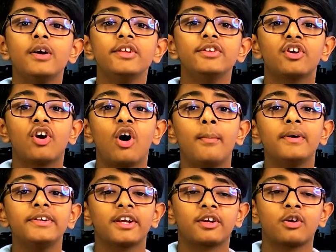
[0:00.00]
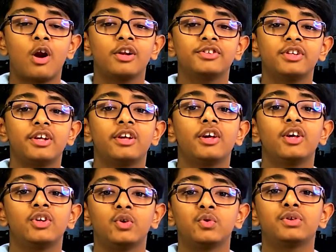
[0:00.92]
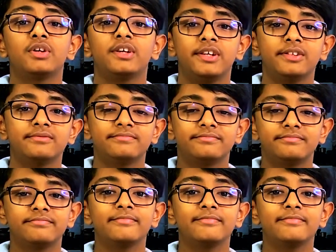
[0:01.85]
What is the common technology used here?